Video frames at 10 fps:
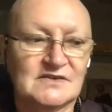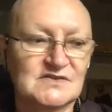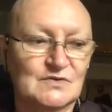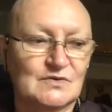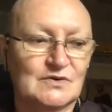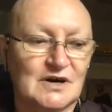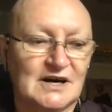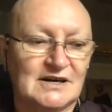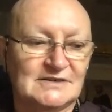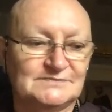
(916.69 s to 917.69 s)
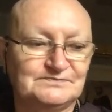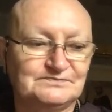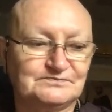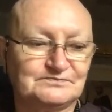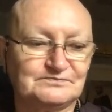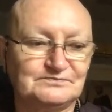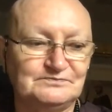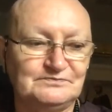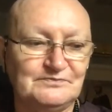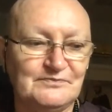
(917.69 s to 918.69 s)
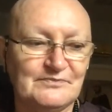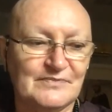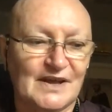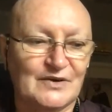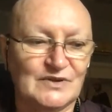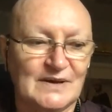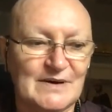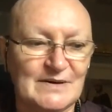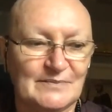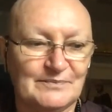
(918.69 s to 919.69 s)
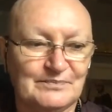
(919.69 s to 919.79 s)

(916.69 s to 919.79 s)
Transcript: So Gautama